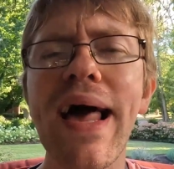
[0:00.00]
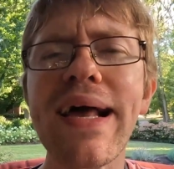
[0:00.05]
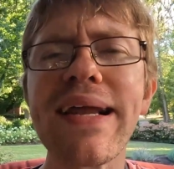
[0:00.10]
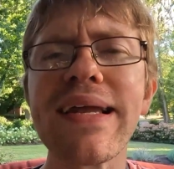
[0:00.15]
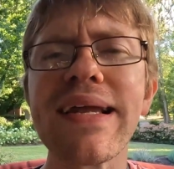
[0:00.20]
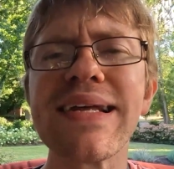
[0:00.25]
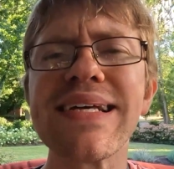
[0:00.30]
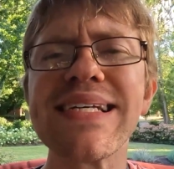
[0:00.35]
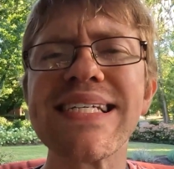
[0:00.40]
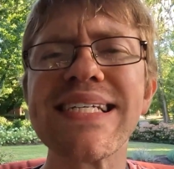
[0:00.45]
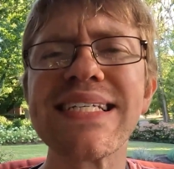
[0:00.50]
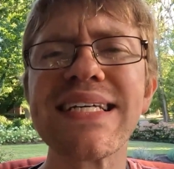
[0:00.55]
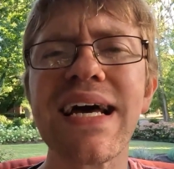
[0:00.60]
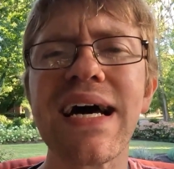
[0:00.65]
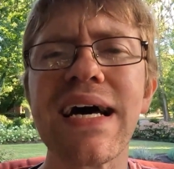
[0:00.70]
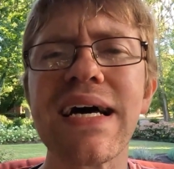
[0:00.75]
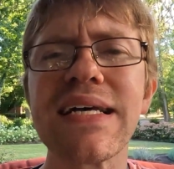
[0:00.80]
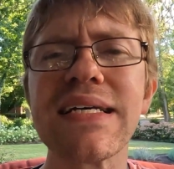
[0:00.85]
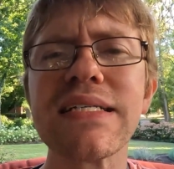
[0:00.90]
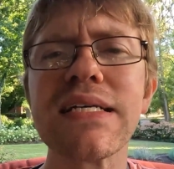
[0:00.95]
like to
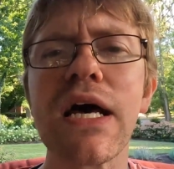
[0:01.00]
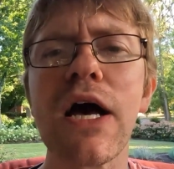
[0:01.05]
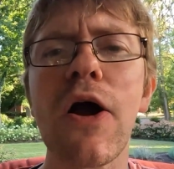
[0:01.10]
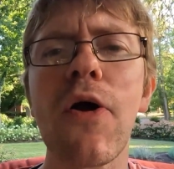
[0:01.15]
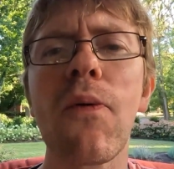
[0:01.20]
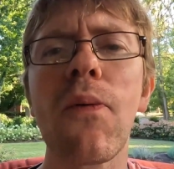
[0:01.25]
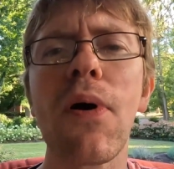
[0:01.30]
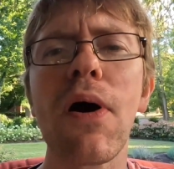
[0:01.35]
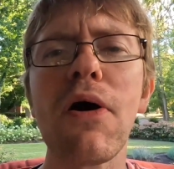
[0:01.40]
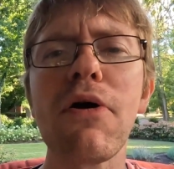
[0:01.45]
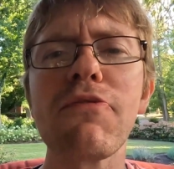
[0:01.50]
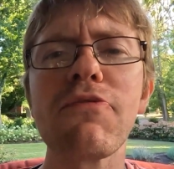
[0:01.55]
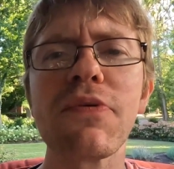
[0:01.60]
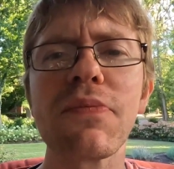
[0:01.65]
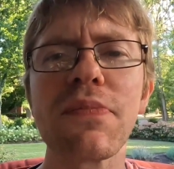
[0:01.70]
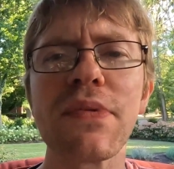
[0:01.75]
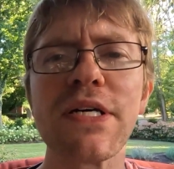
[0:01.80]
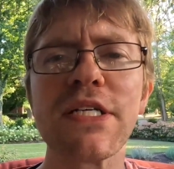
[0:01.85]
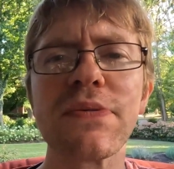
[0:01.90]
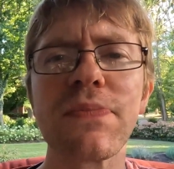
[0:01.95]
discuss a quote
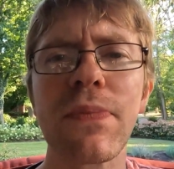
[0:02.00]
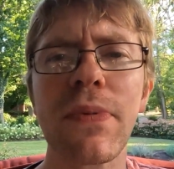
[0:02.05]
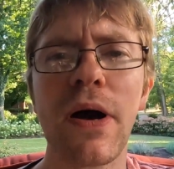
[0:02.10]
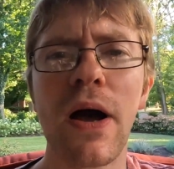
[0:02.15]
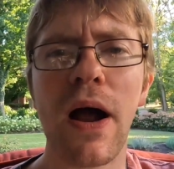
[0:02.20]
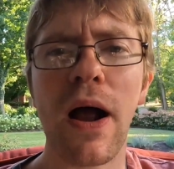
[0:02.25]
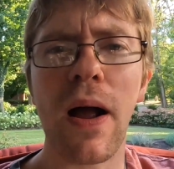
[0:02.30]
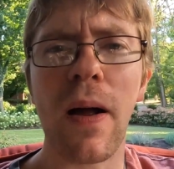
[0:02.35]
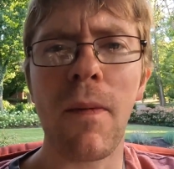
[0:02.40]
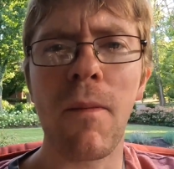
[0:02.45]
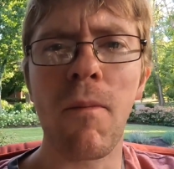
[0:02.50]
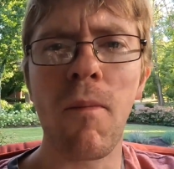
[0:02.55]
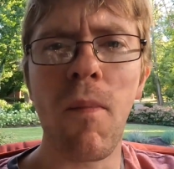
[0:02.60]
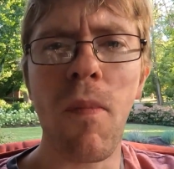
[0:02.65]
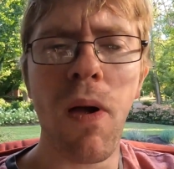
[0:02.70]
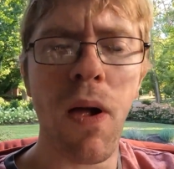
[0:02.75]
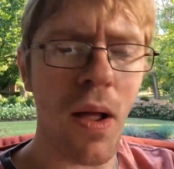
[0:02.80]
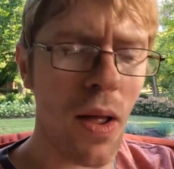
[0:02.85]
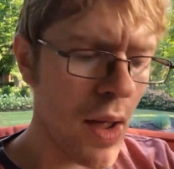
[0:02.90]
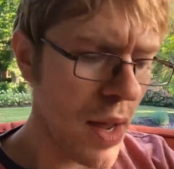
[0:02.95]
from this book,
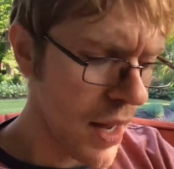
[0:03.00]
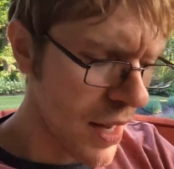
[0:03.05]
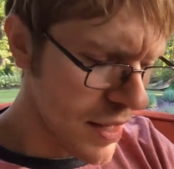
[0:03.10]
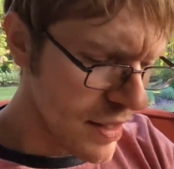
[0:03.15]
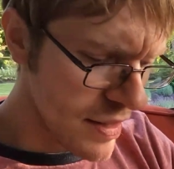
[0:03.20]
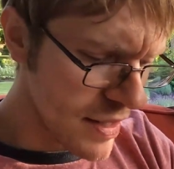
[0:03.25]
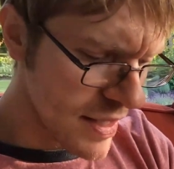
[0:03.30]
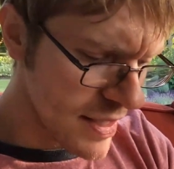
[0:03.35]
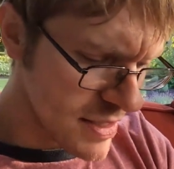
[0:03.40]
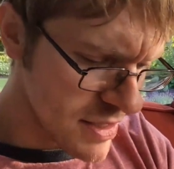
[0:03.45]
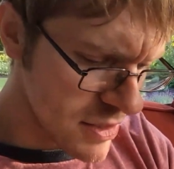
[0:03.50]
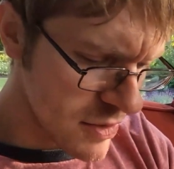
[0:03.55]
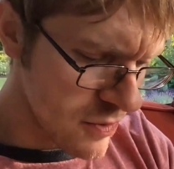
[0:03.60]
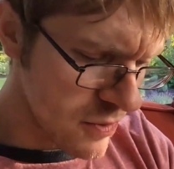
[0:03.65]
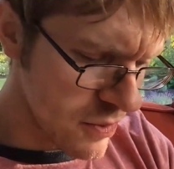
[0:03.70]
and this